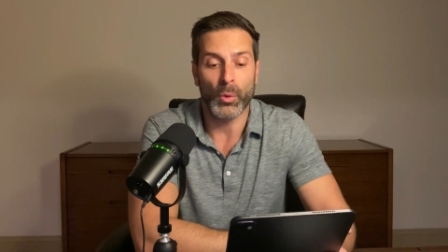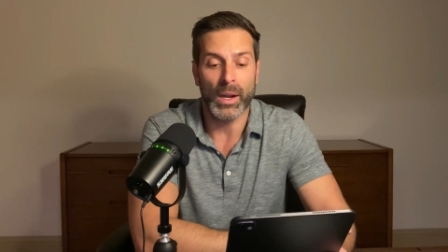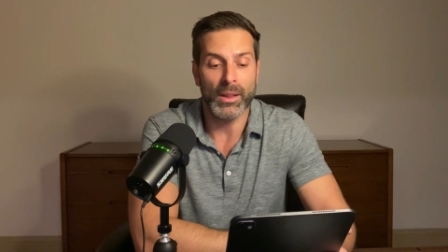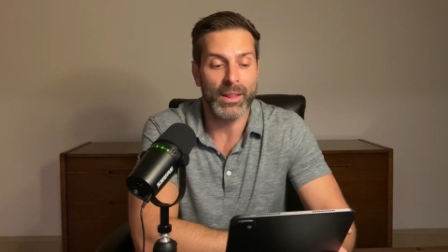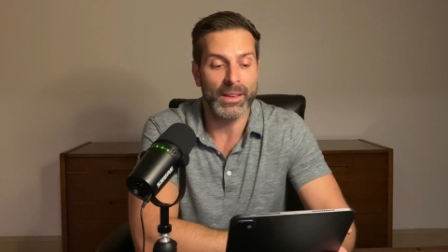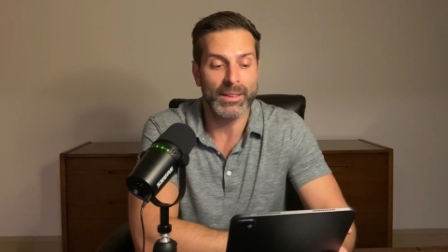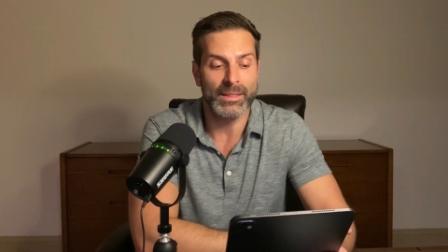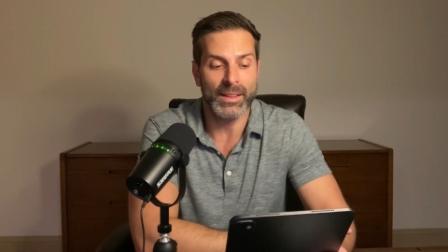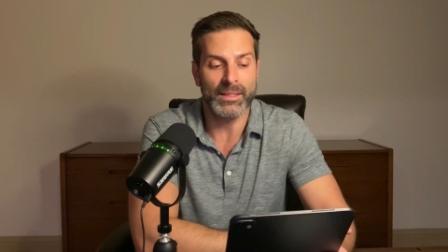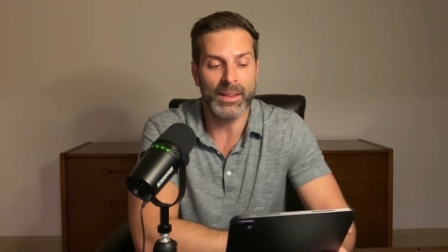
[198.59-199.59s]
greater than
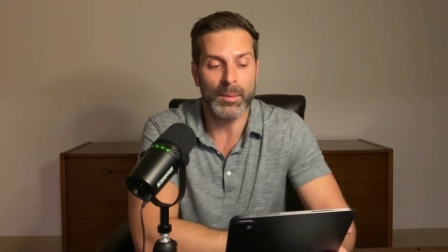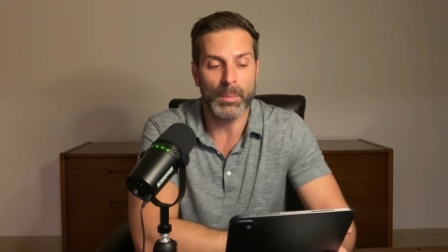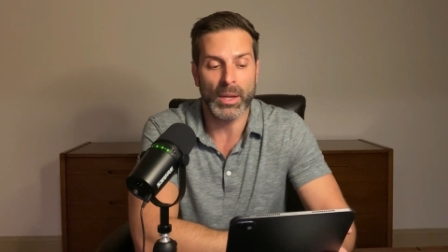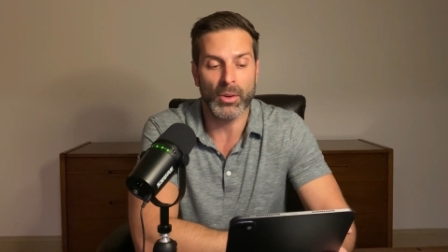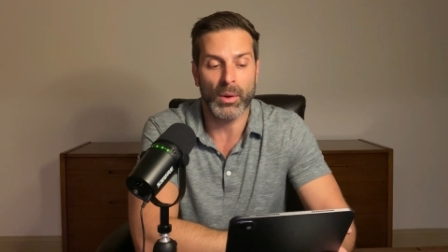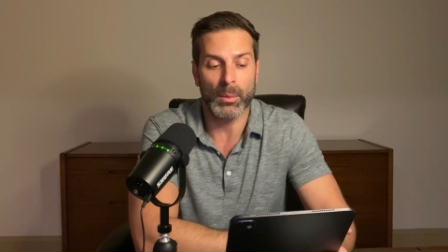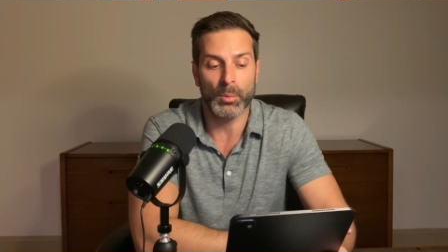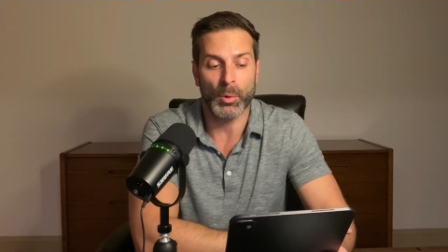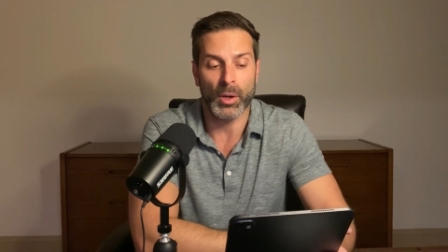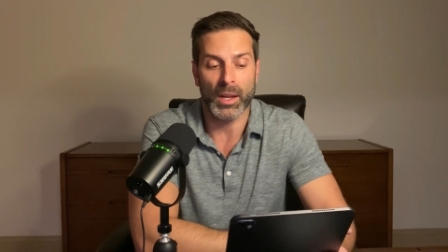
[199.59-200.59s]
16 micrograms
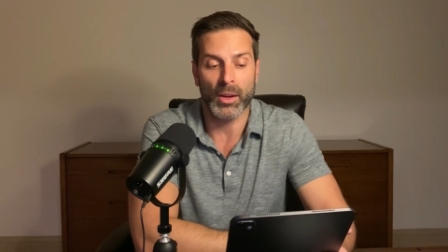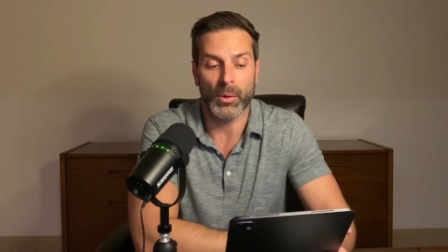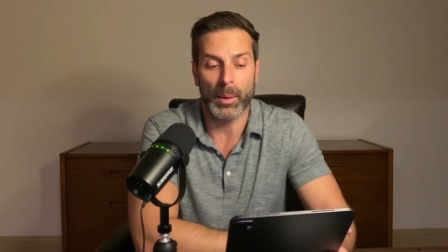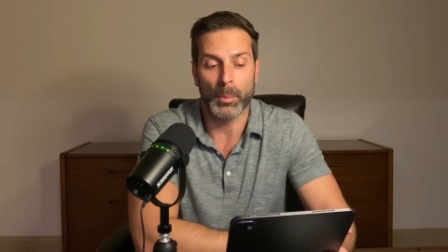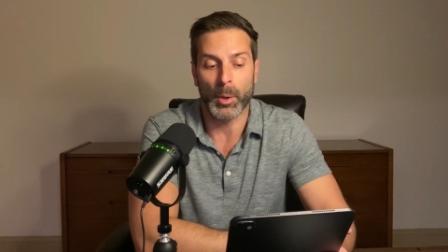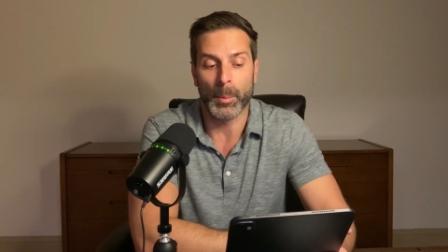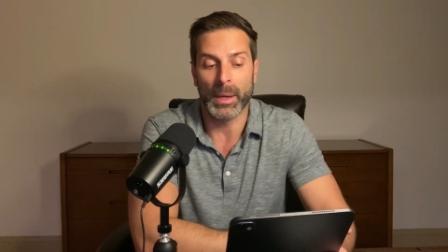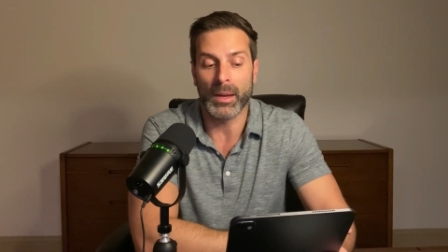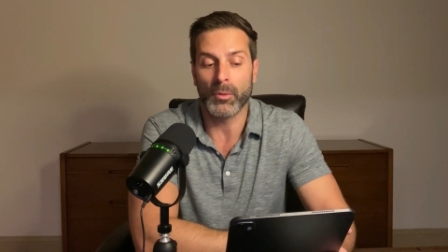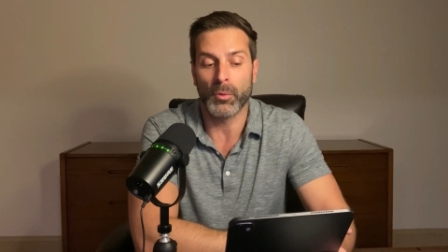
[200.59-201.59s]
per kilogram per
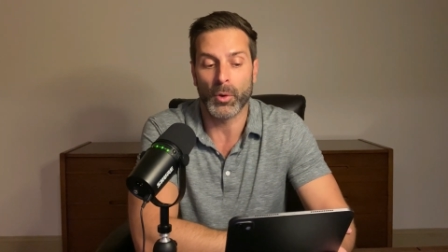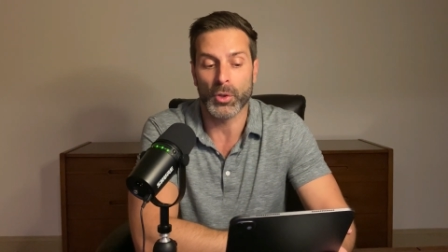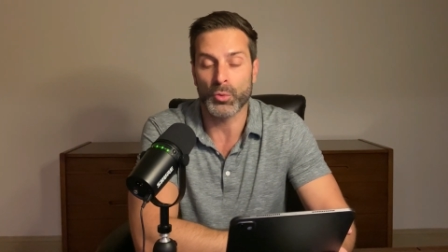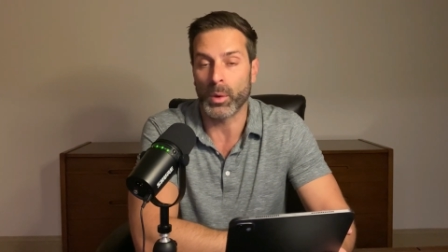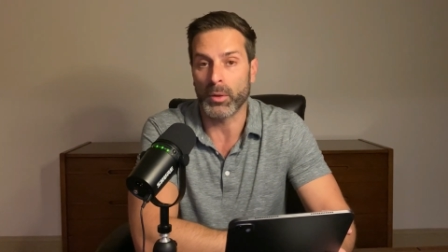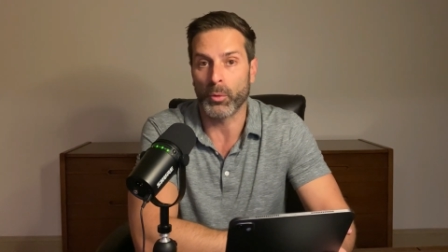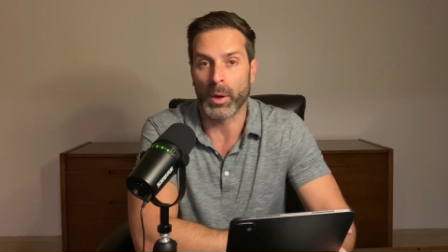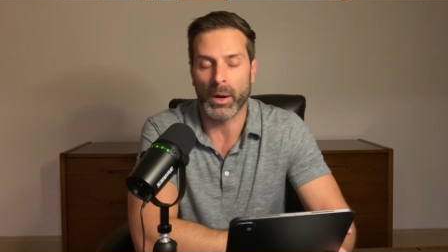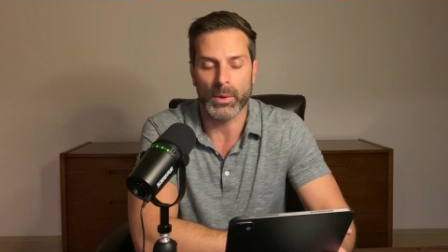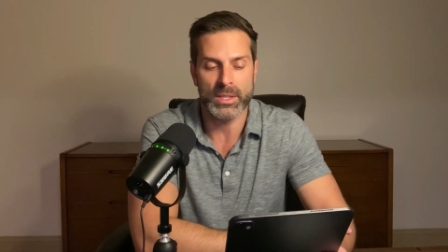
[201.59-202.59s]
minute for
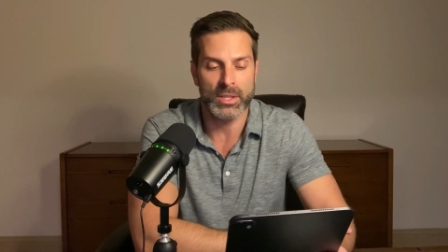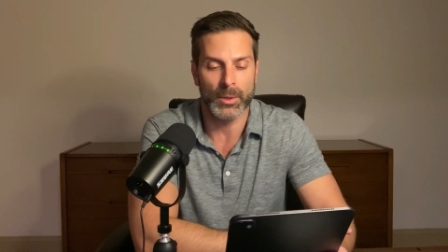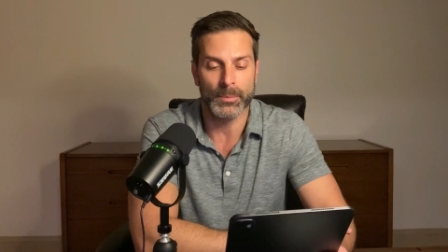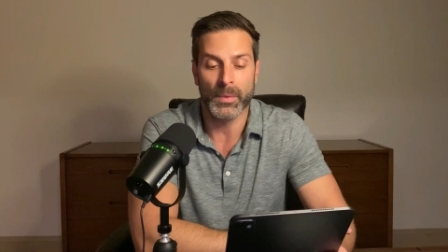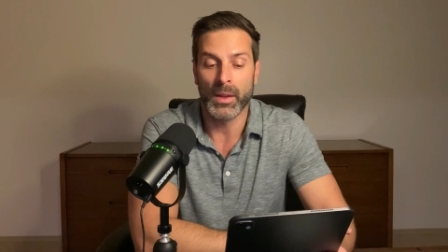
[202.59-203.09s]
24 hours. So,